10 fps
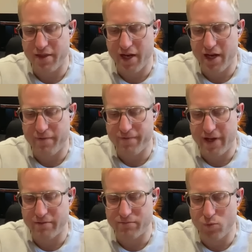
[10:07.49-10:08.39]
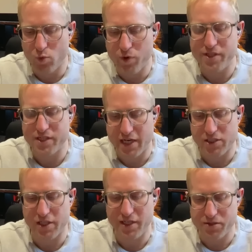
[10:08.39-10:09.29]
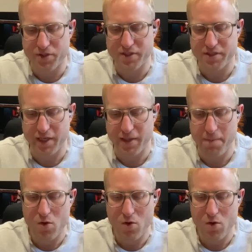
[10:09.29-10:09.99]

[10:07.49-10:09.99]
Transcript: that I found more intellectually interesting